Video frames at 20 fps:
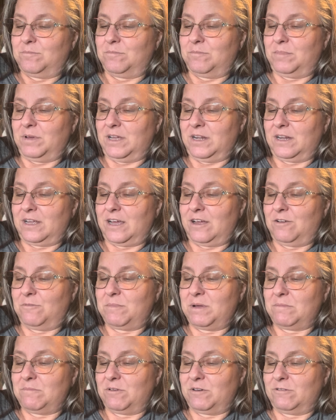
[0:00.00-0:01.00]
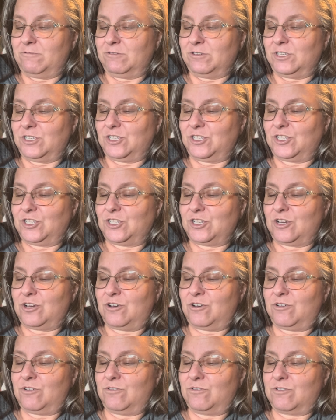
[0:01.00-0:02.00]
But I remember it was
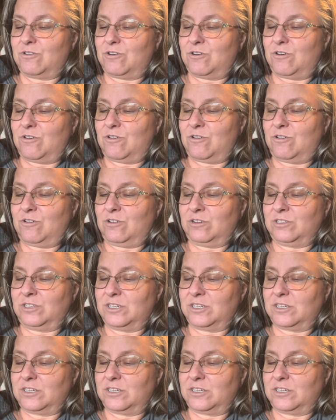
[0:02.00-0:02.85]
so cold.